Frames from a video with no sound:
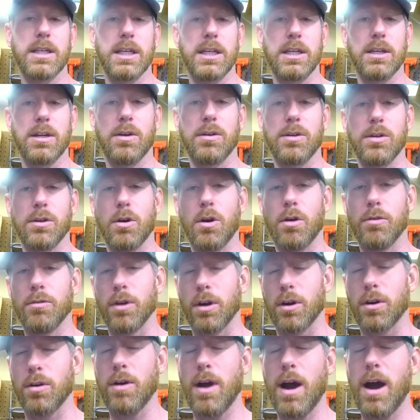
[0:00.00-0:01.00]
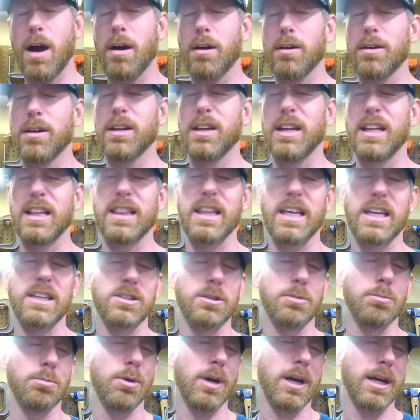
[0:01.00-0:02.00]
thing you know, you're overcrowded and
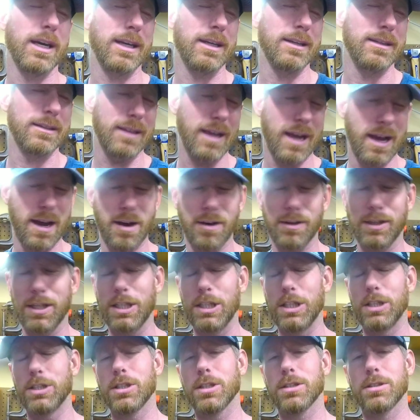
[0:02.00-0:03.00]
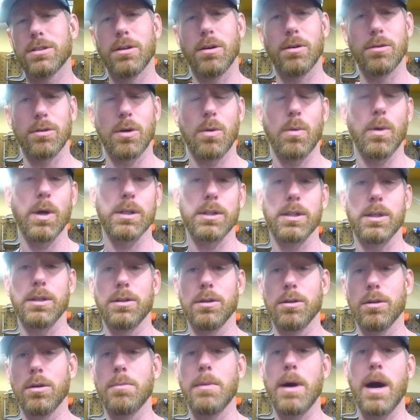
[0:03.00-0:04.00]
things are breaking down and you just don't know what to
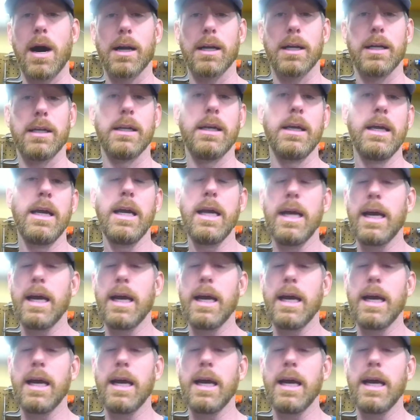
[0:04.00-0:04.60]
do about it.